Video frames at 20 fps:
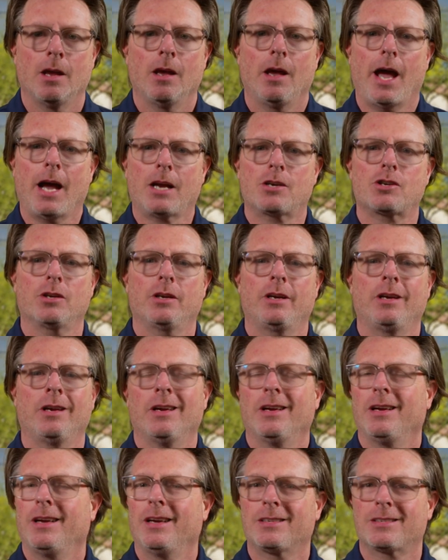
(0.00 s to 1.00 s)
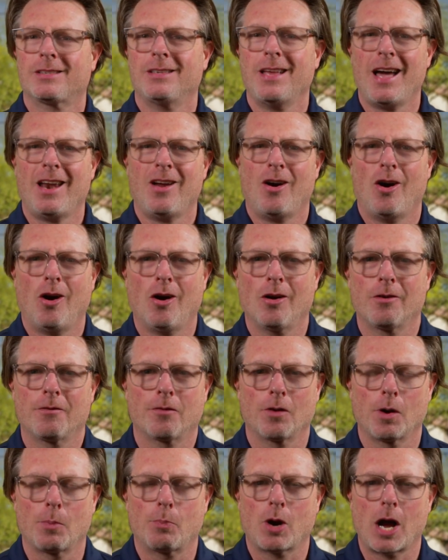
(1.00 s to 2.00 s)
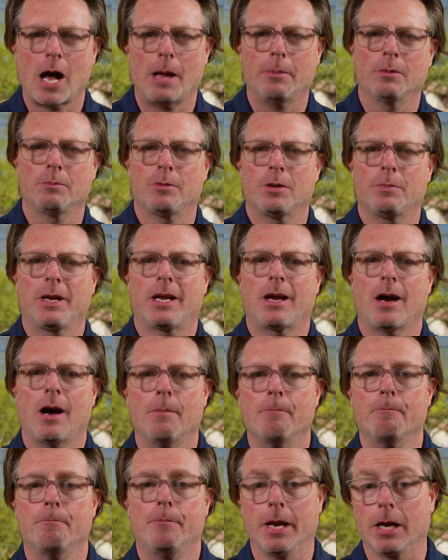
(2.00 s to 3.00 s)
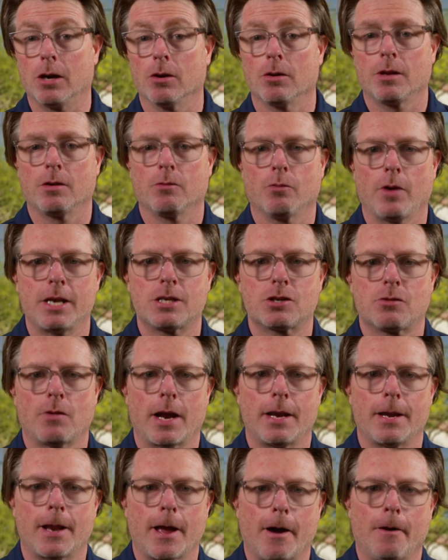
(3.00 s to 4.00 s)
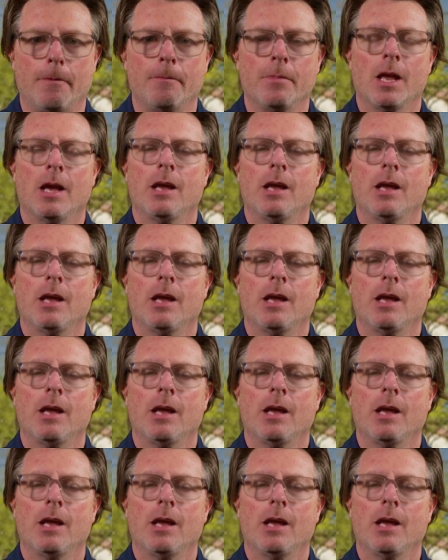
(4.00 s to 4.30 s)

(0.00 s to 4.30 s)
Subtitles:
Actually, it's not hard for a problem to become bigger than rates right now,